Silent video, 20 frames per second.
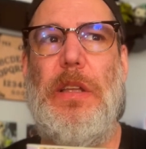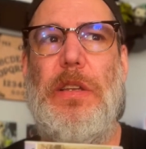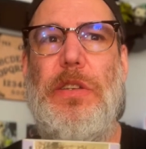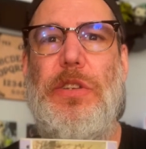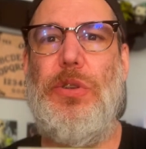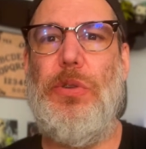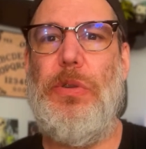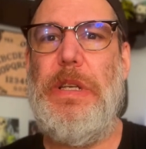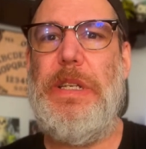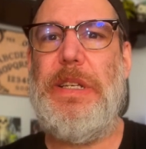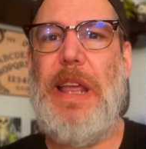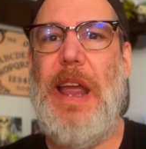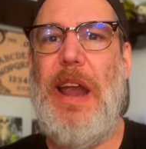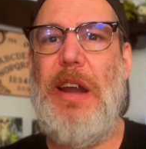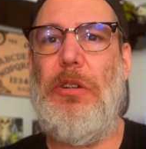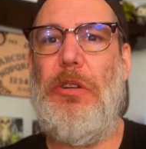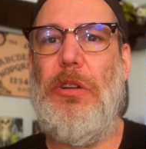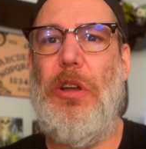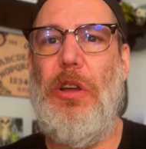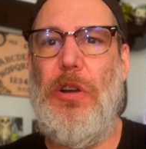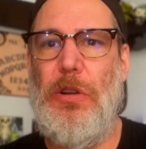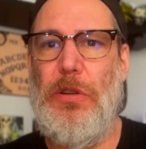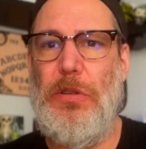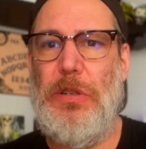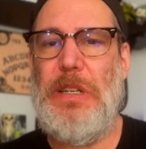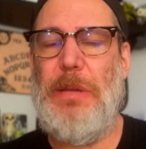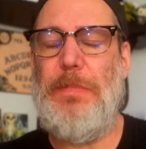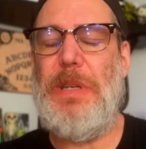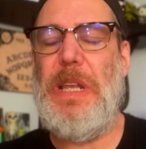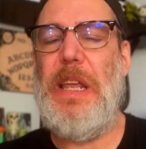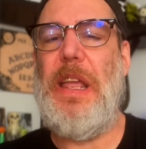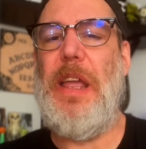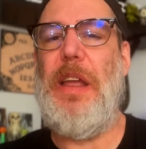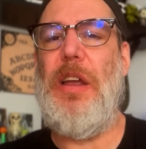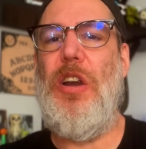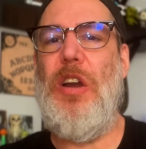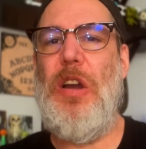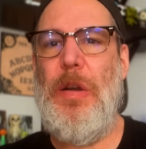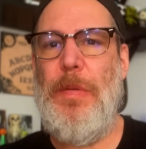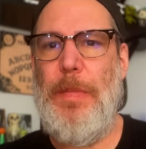Joyce Carol Oates, I'm taking
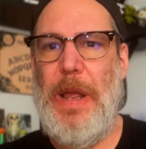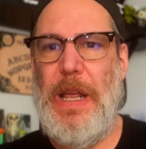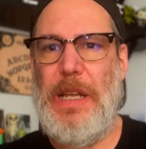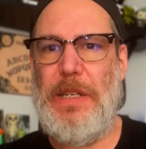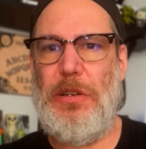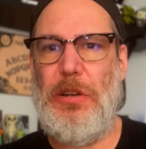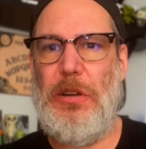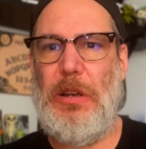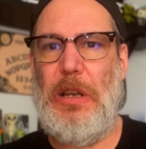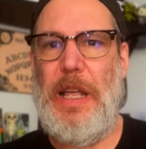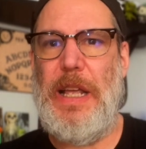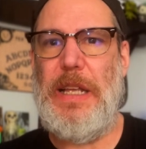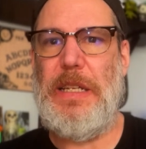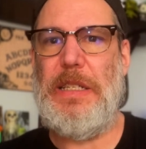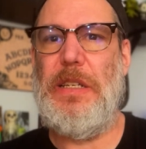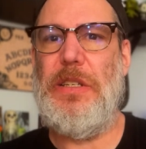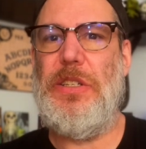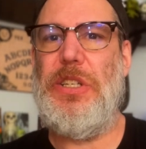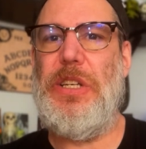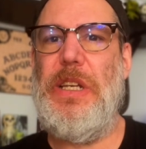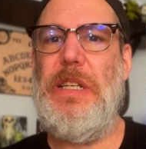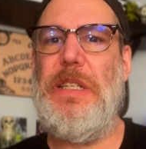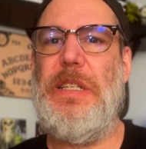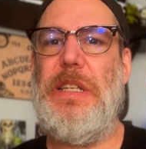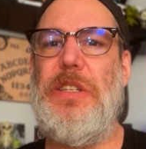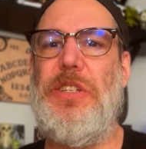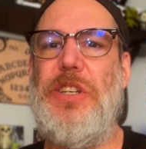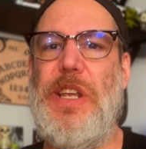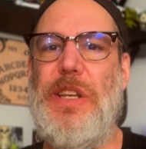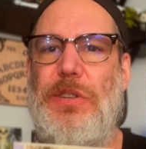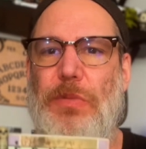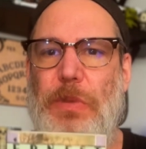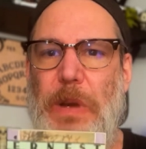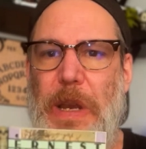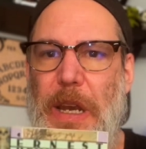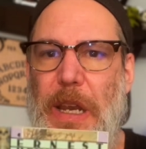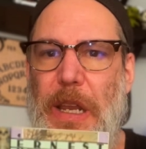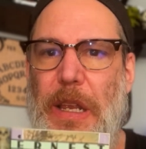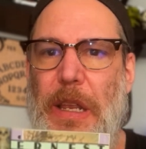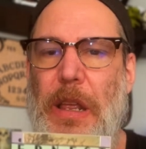her masterclass, and she suggests
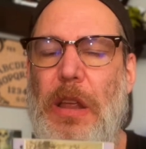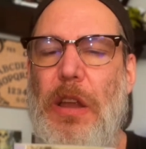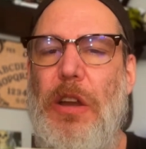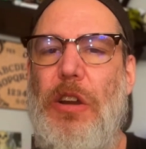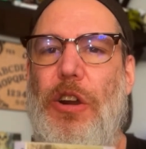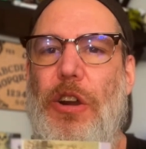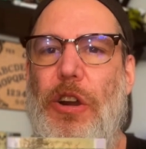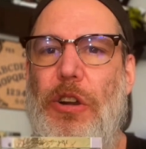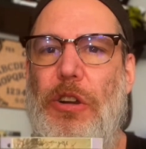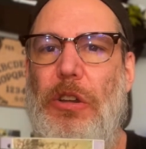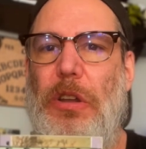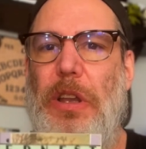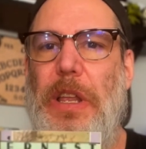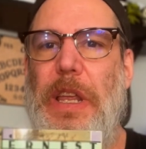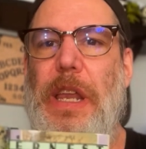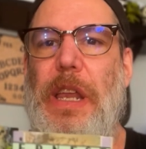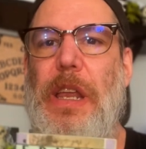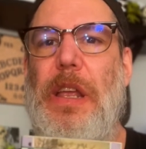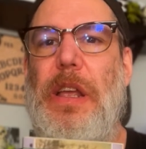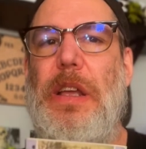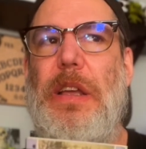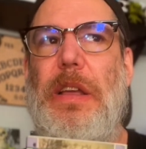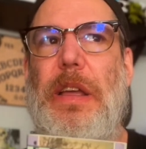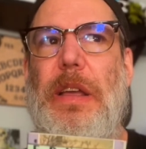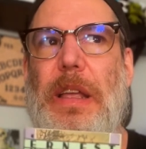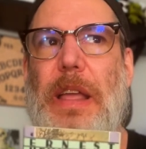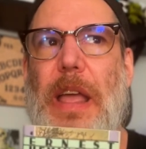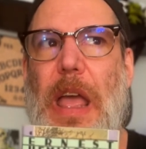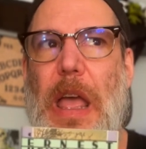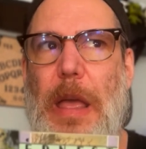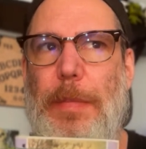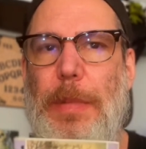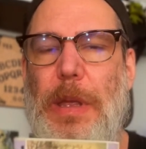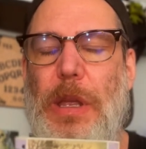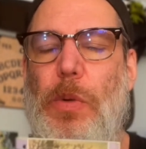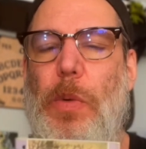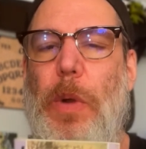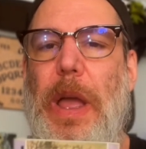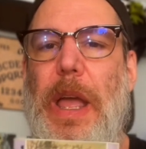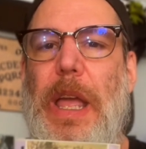reading early
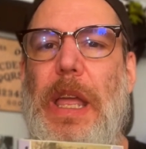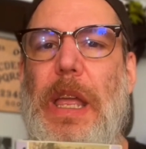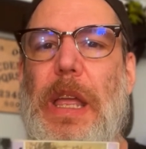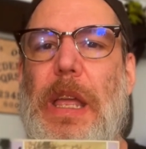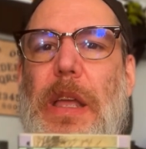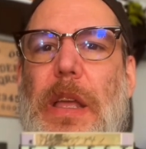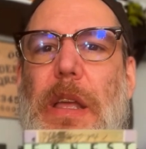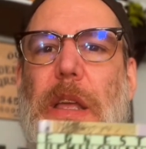Hemingway